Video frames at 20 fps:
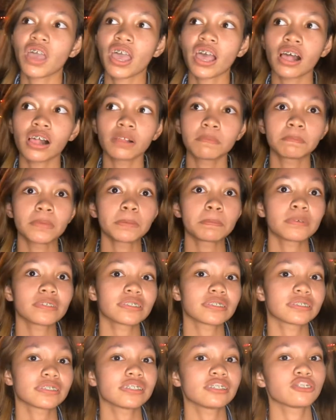Well,
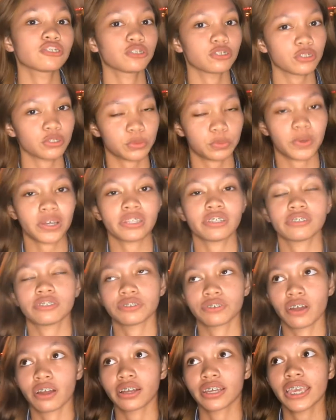people still choose what
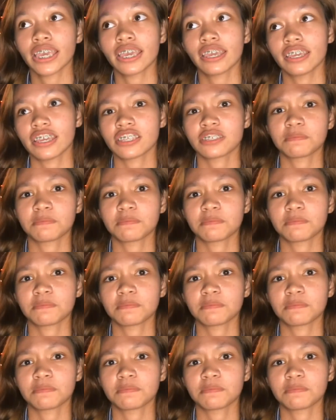is wrong.